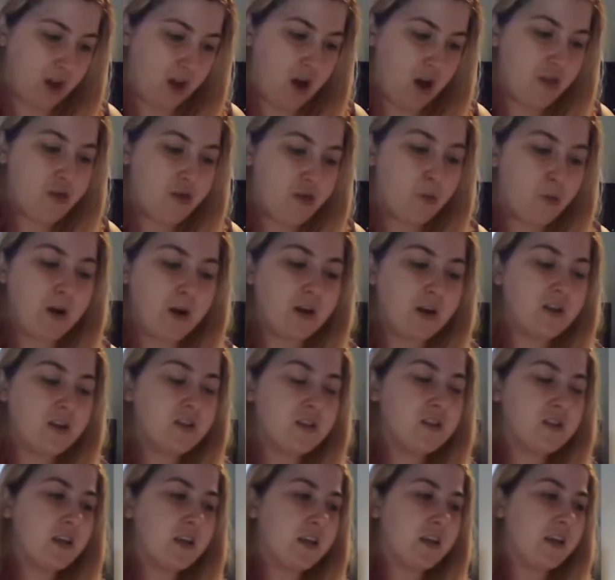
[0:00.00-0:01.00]
The
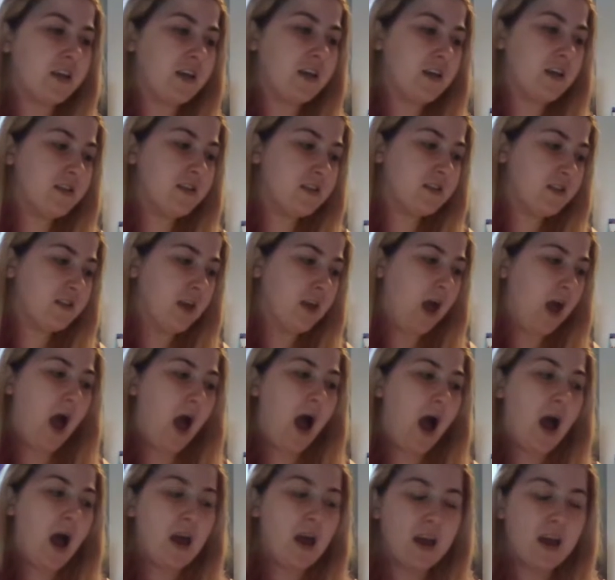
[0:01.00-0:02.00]
weirdest thing is,
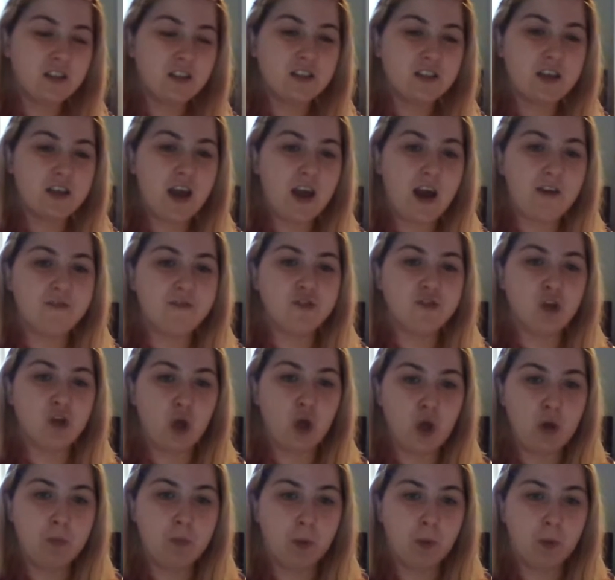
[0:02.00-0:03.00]
I actually have
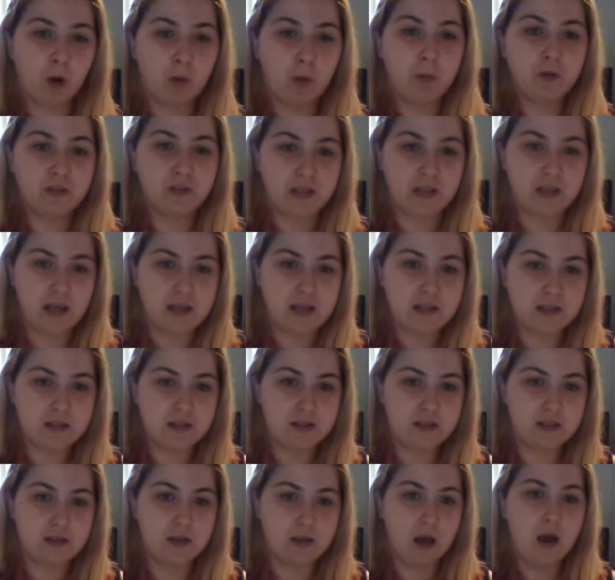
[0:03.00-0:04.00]
2 purple
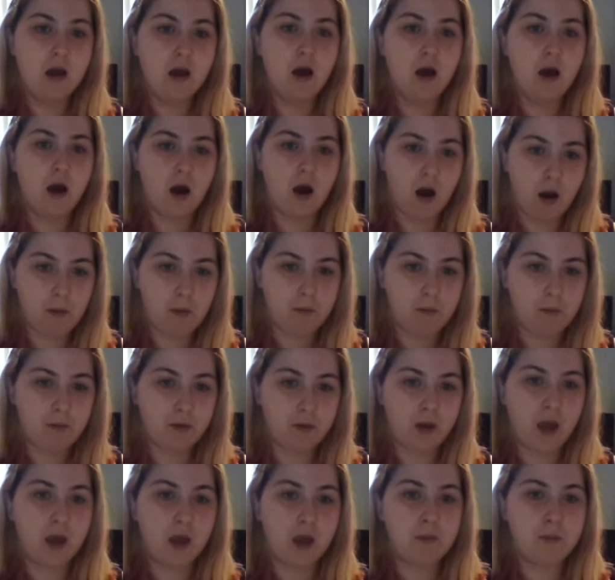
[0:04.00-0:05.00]
dices
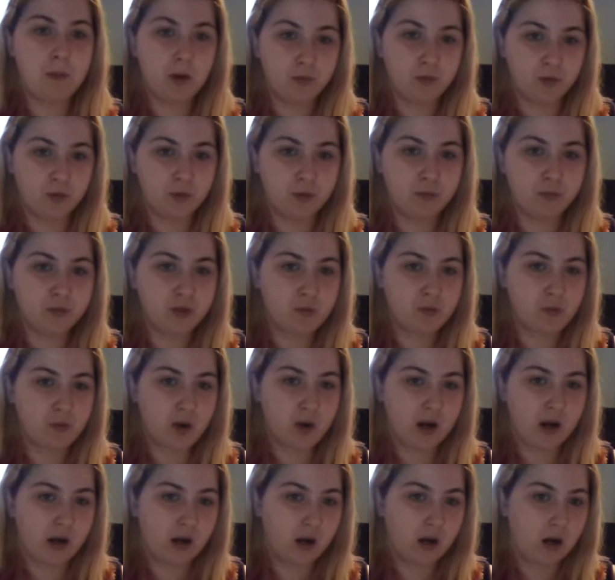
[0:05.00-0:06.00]
up in my room
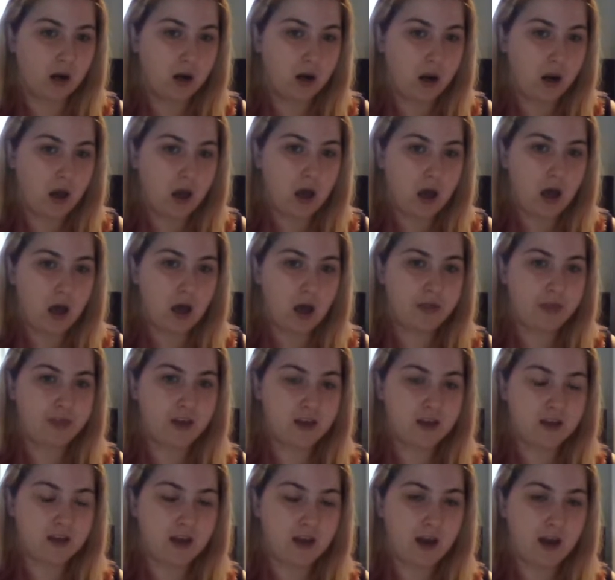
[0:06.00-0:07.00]
somewhere
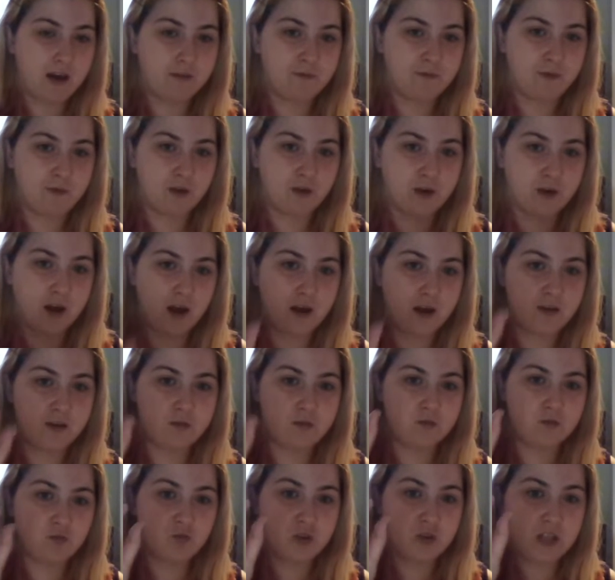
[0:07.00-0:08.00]
that have
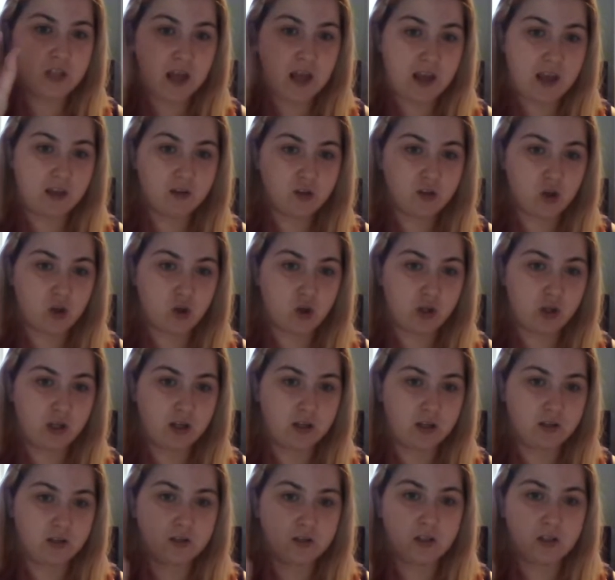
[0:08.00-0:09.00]
sayings on it
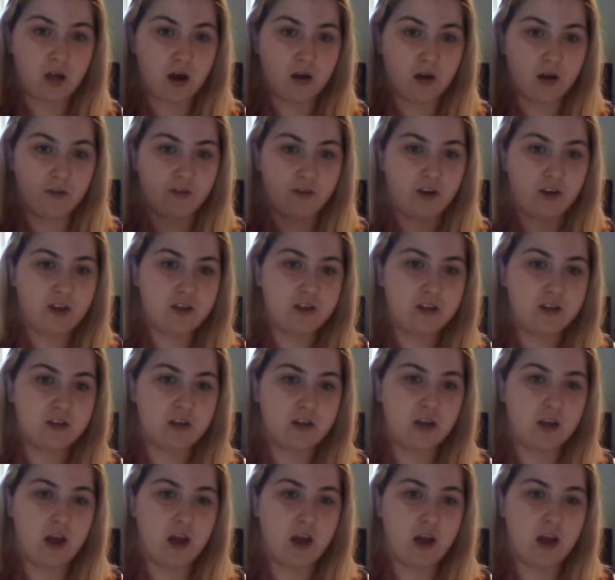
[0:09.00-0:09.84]
and stuff, and